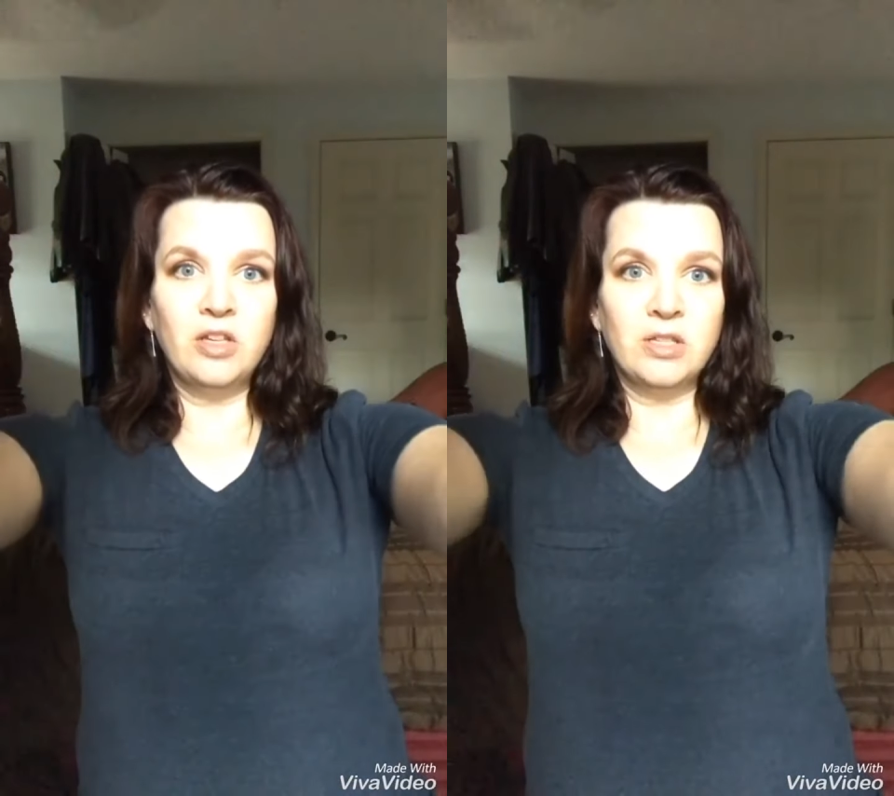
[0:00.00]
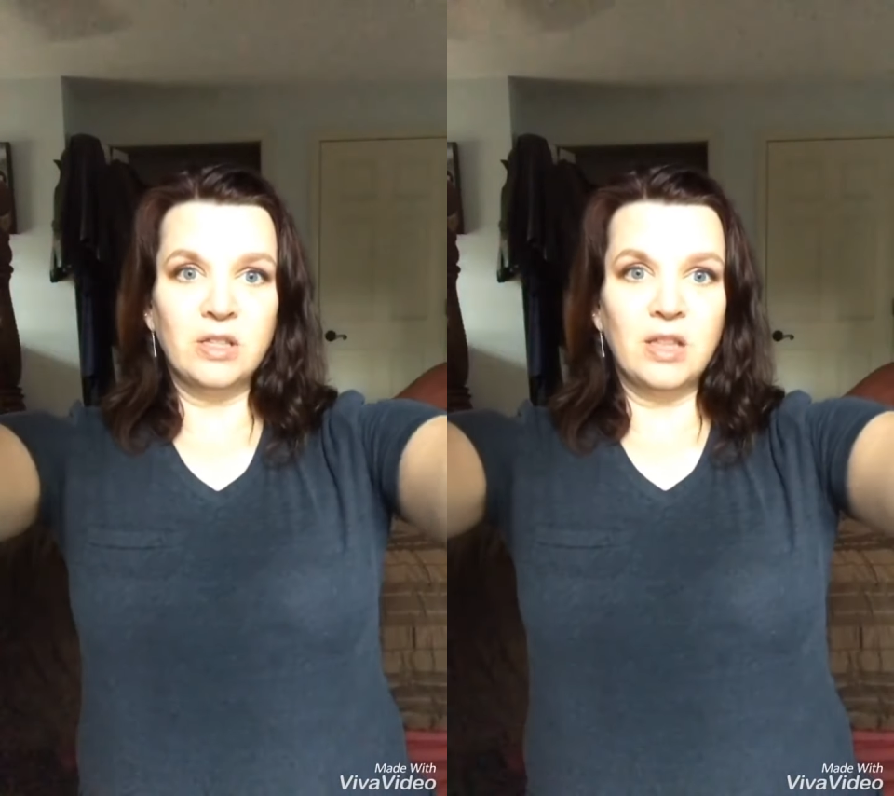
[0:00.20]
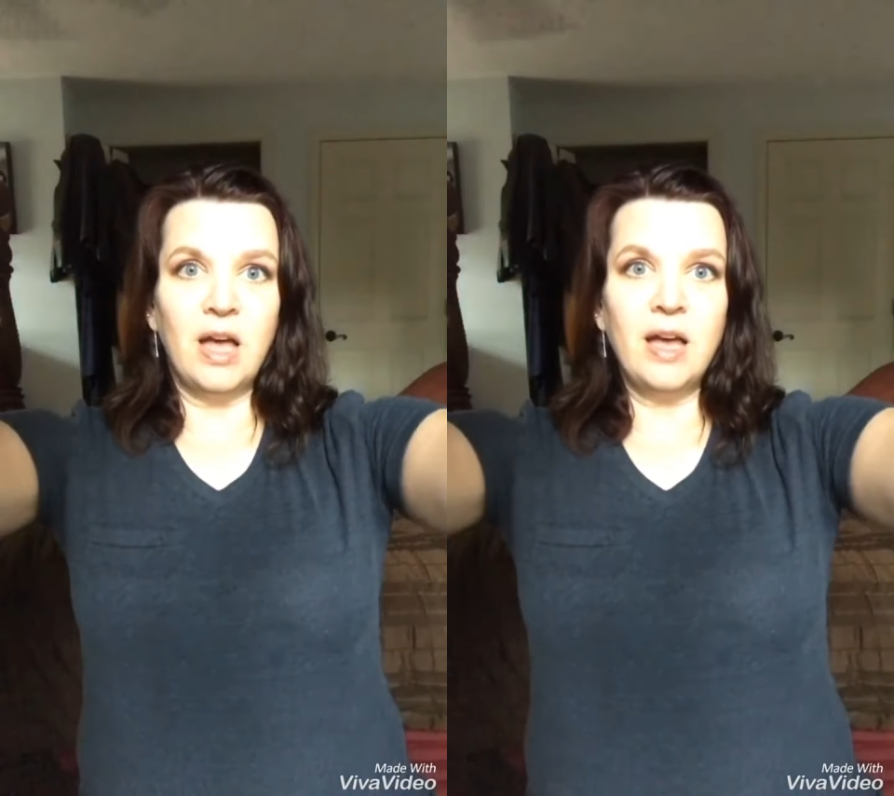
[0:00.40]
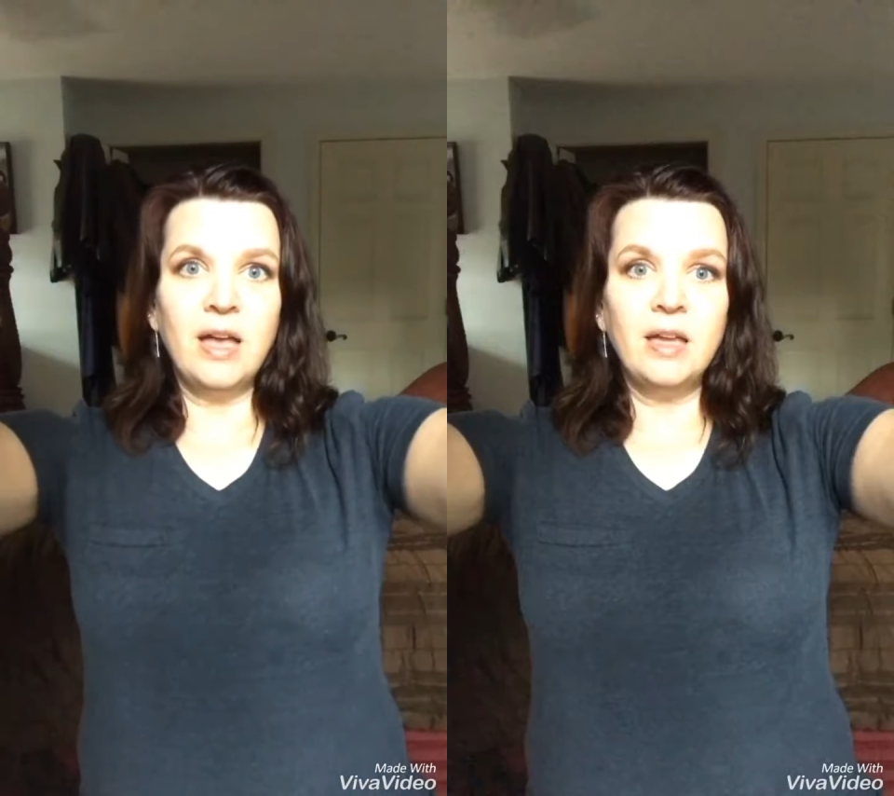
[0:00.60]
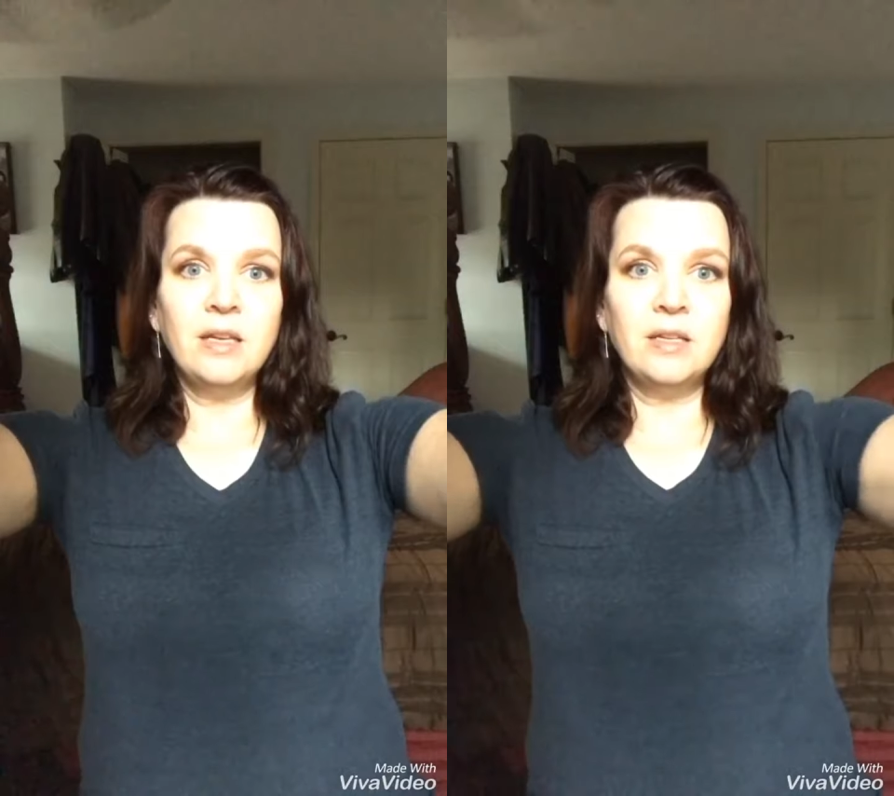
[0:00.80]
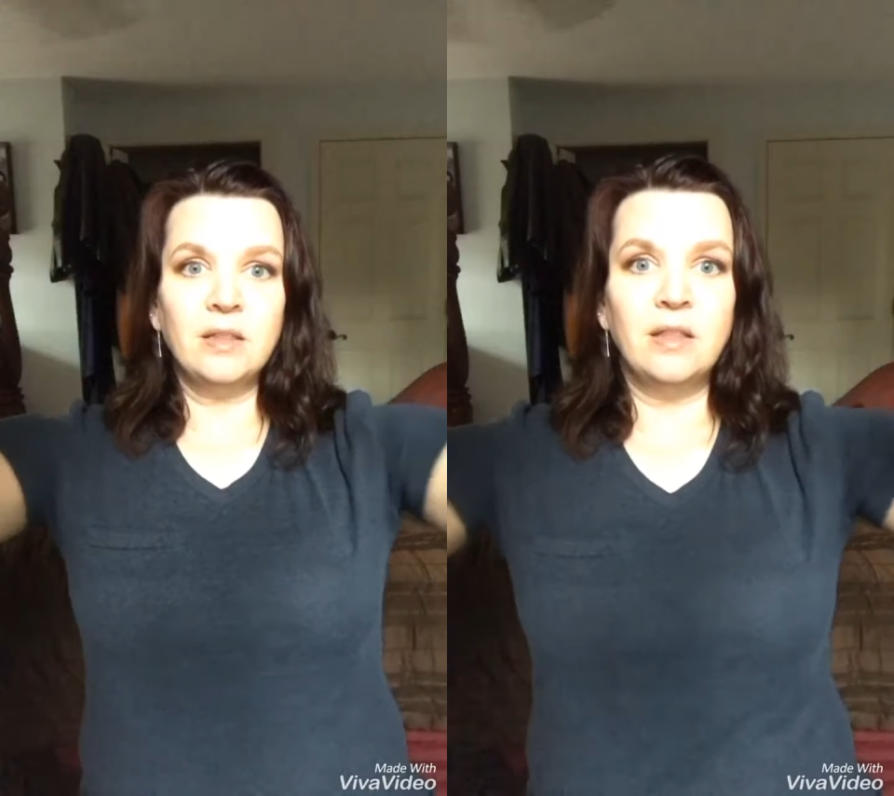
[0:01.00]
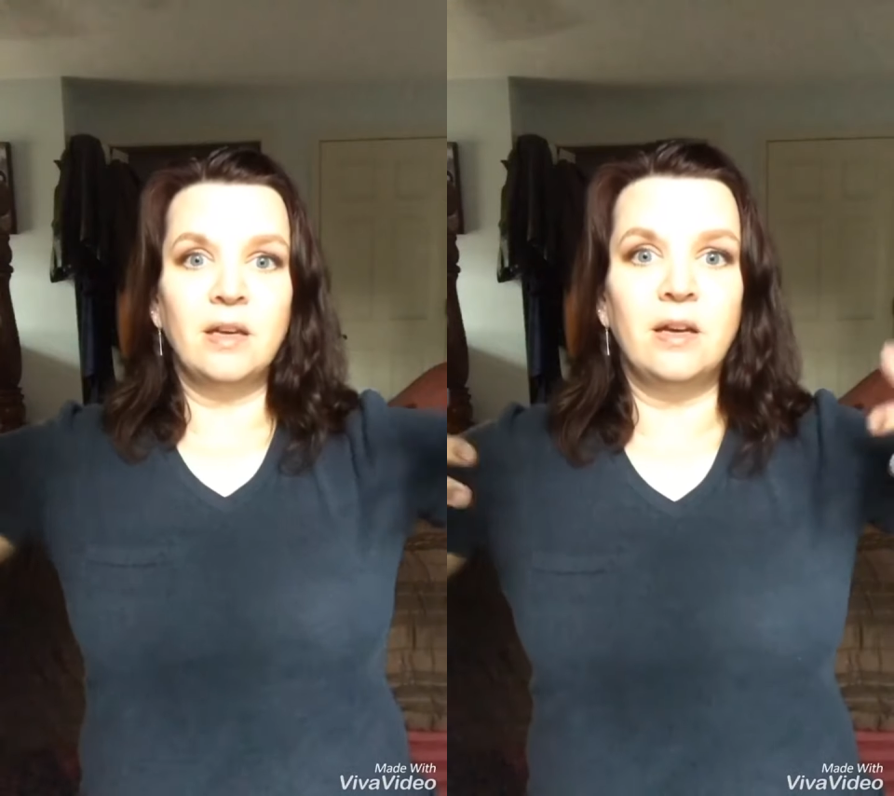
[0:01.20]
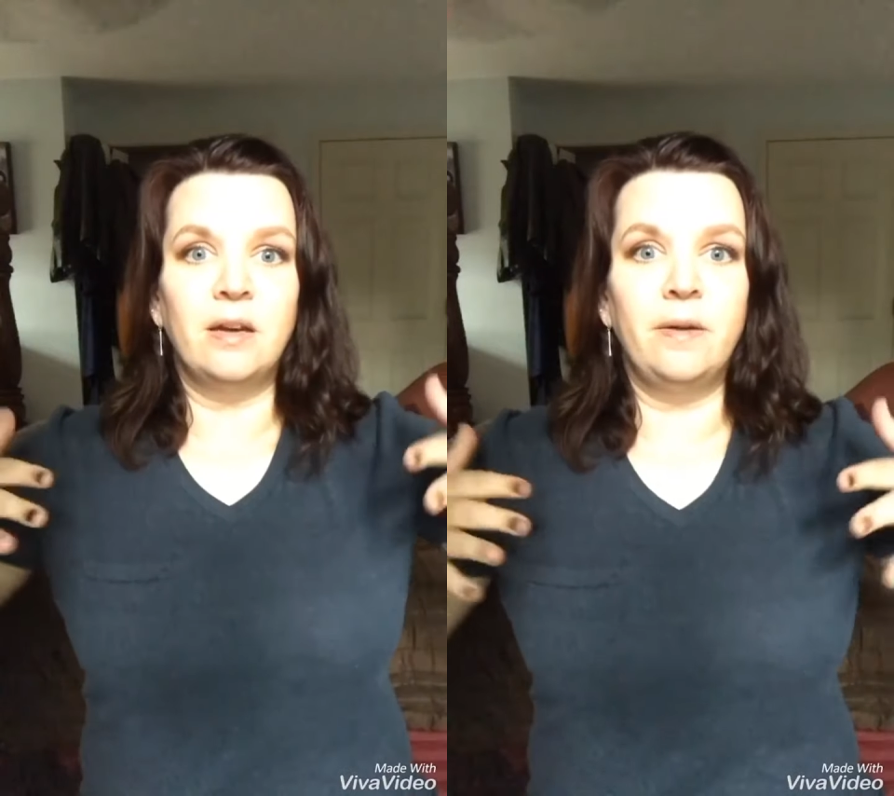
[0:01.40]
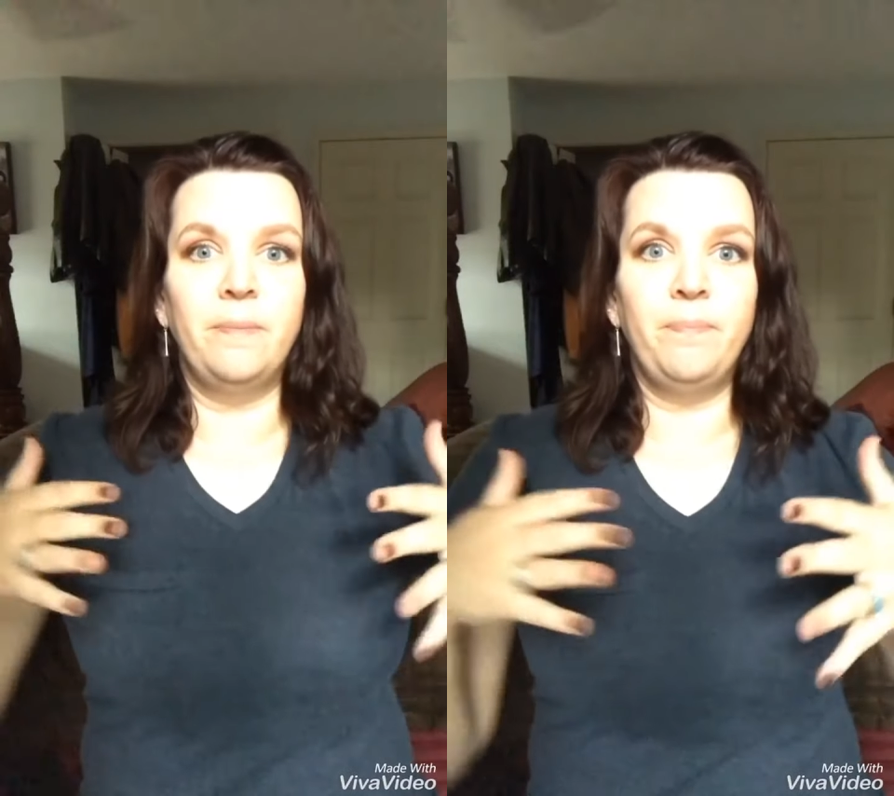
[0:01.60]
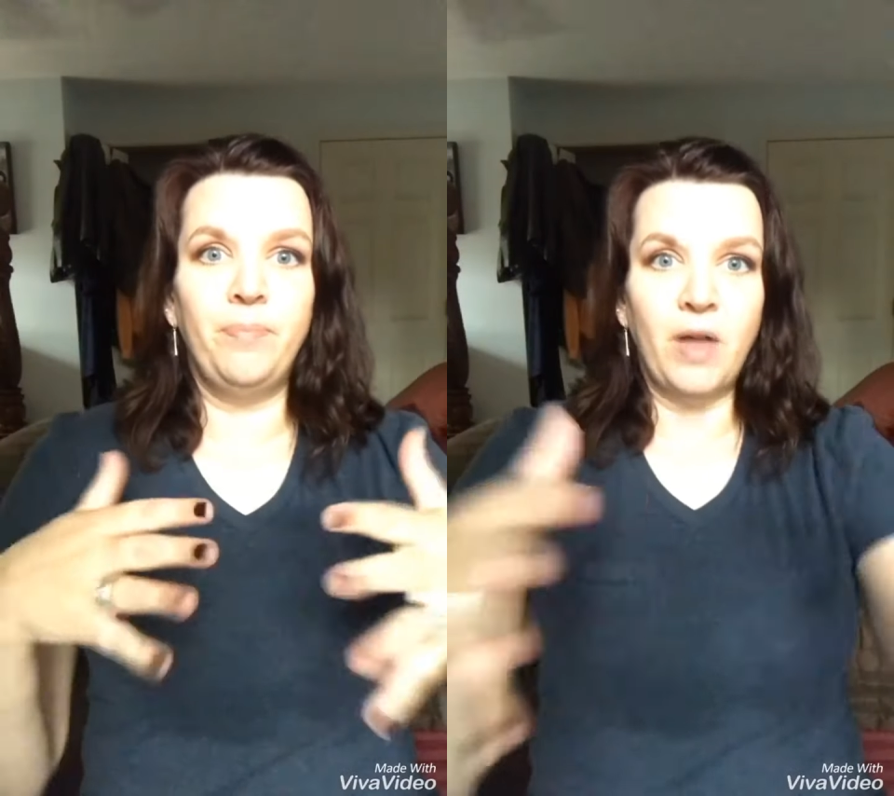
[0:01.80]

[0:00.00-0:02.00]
just lined the